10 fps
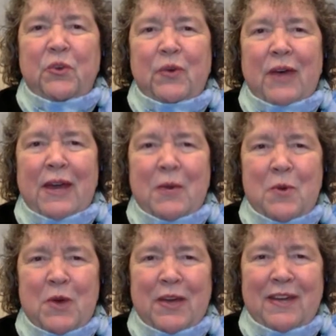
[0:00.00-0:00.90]
God at
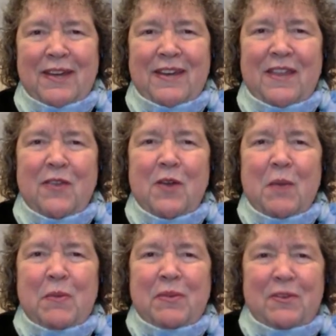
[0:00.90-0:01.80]
Work, another
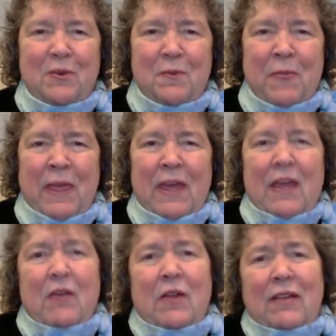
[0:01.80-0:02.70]
episode.
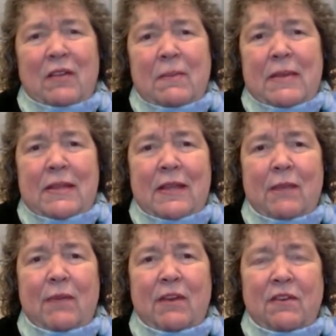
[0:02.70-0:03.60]
It's going to be a little
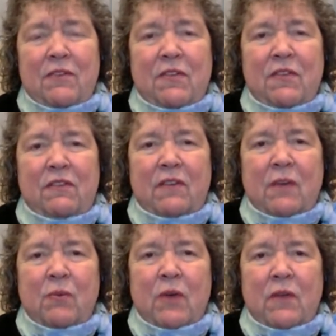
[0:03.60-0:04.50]
bit different this
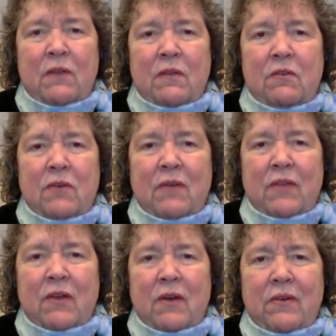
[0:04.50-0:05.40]
time. Rather than
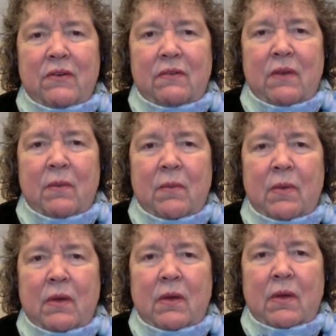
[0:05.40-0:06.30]
traveling off to
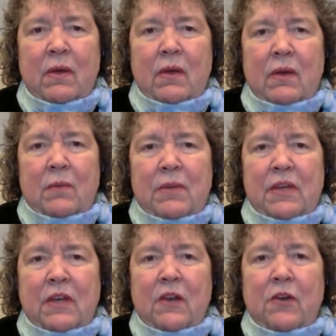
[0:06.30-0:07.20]
some
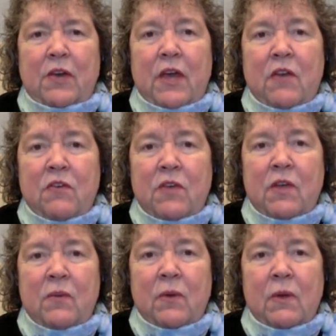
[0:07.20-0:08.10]
particular country,
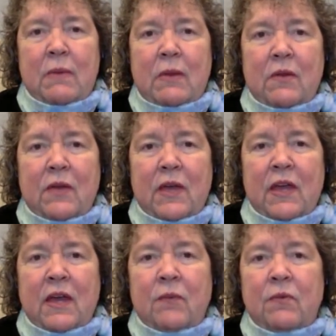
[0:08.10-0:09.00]
we're going to be looking
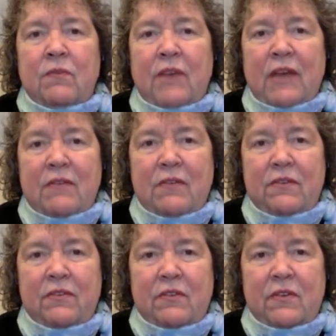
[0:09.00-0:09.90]
at
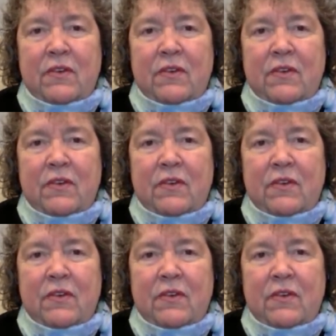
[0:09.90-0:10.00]
revivals